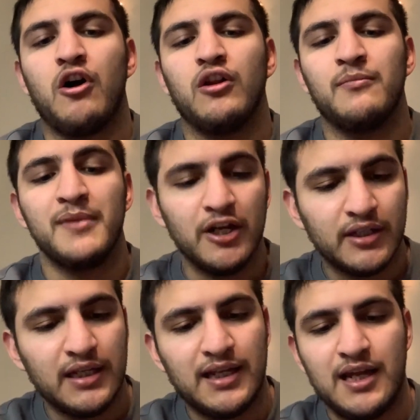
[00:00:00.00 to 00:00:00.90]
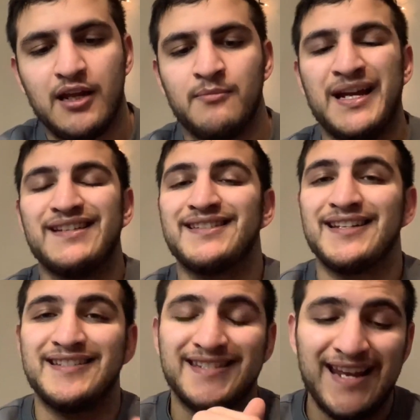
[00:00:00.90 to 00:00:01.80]
All American game
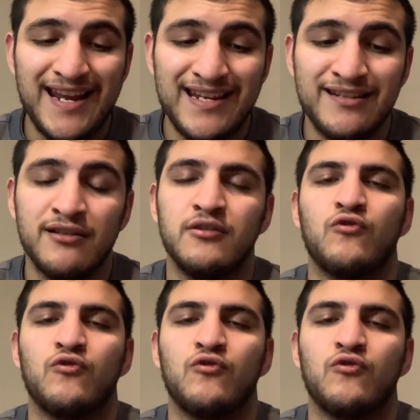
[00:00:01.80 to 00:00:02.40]
today